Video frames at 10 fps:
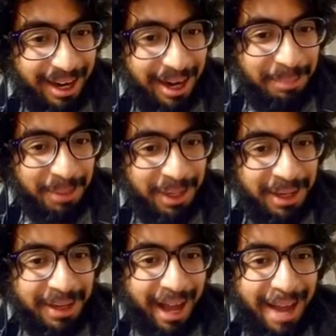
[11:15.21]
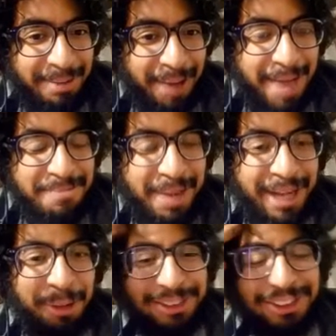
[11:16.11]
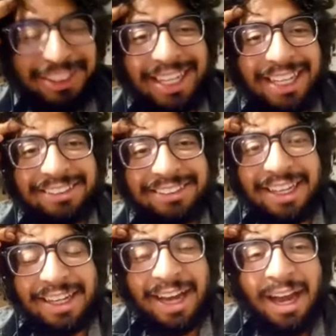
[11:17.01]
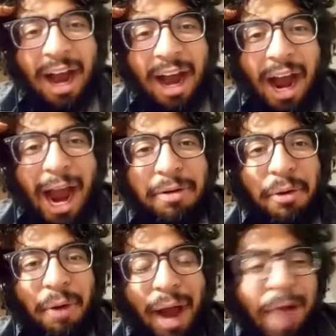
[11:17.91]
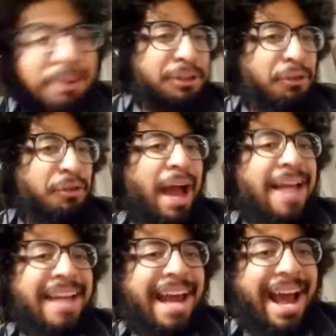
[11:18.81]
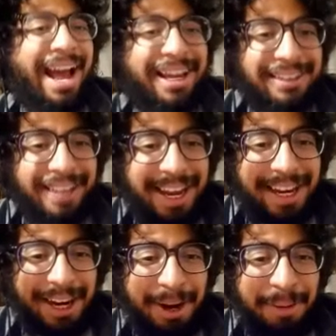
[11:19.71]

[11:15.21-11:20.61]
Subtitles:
My question, I guess, is like, how did you find that? And like